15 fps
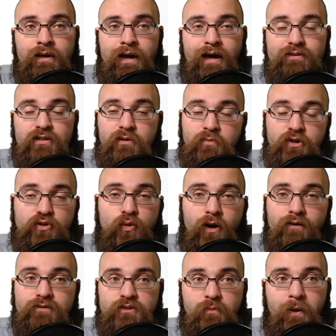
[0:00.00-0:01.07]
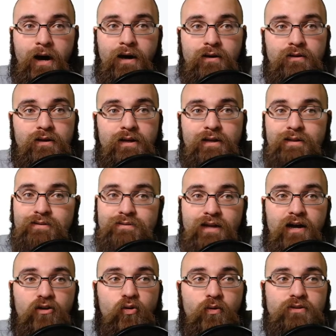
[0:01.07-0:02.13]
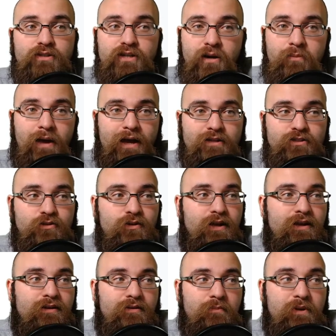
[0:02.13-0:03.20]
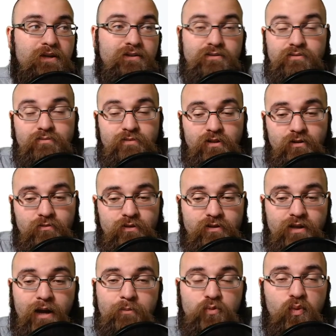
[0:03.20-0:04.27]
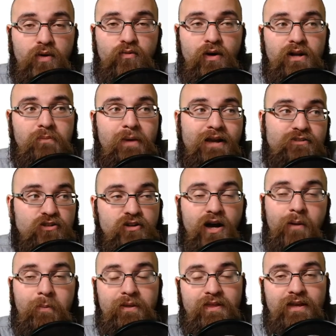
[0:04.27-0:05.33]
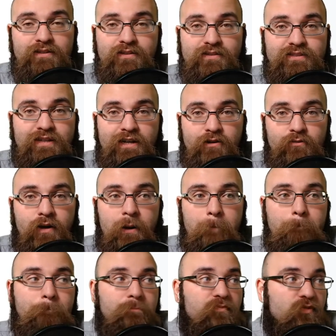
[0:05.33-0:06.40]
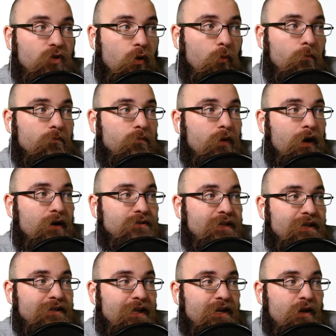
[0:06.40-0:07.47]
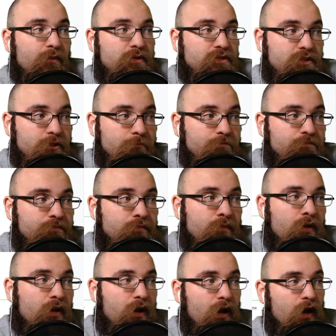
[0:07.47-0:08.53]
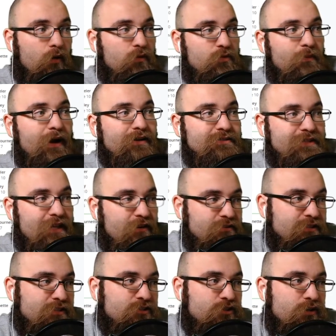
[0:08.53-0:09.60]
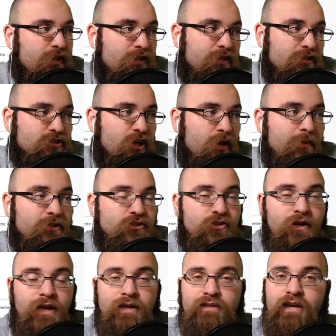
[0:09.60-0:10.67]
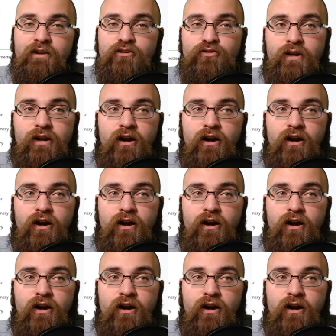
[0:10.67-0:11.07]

At the number 12 spot, it is not going to come back to you, and because the top 12 running backs are gone by the end of the second round. So I'll take Clyde Edwards here. With Miles Sanders injured and Nick Chubb injured and Kenny Drake